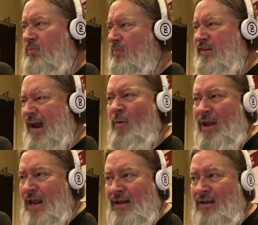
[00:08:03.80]

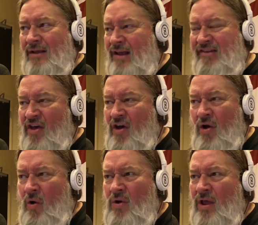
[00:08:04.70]
sounding as
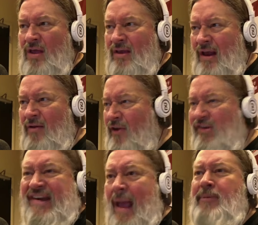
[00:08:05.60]
though, they're
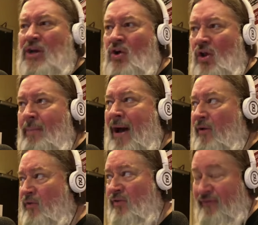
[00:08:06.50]
skeptical
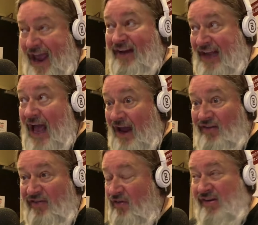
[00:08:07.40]
about the fast
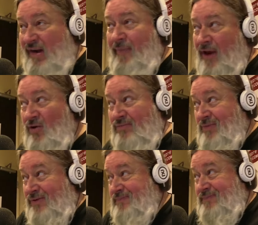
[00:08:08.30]
guys or something. Or
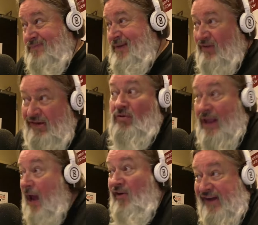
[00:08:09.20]

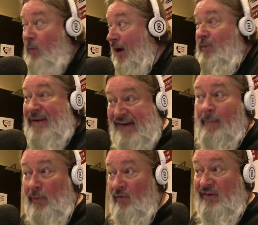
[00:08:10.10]
certainly I understand why you'd be
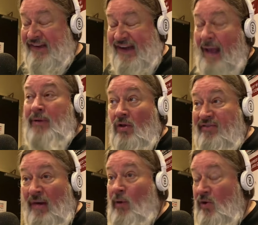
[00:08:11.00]
skeptical
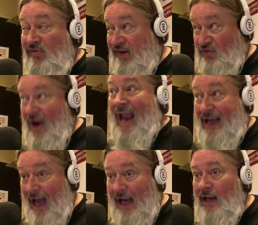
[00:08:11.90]
of someone who's a track
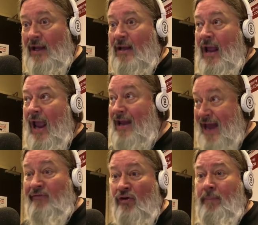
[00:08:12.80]
guy and
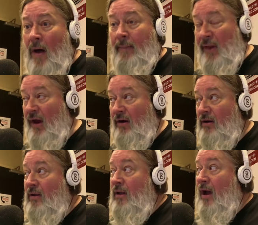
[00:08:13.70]
not a football player.
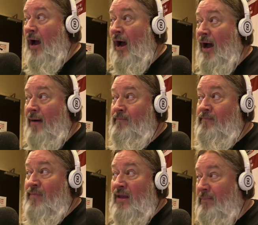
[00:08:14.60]

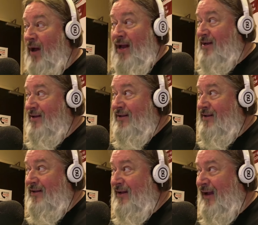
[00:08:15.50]
But
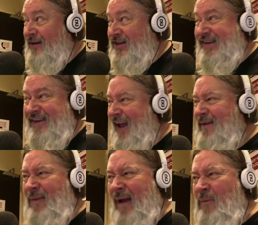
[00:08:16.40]

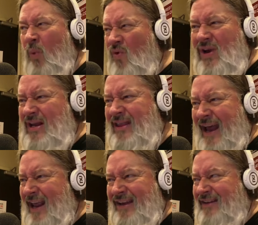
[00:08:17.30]
I worry that